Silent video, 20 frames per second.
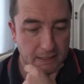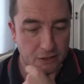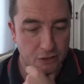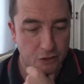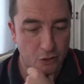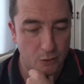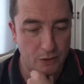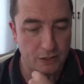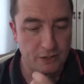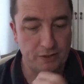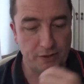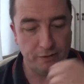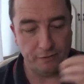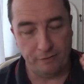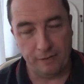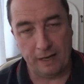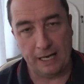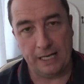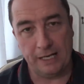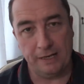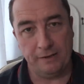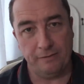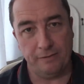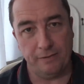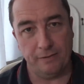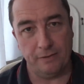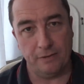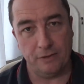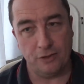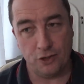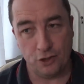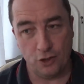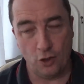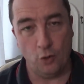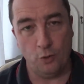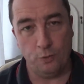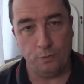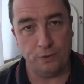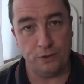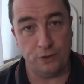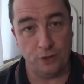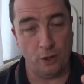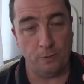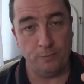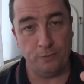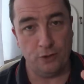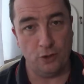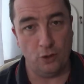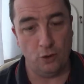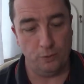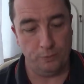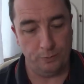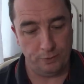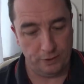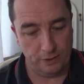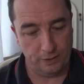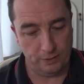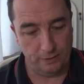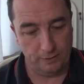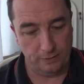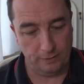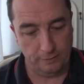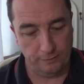So it's the 5 soaps, top soaps,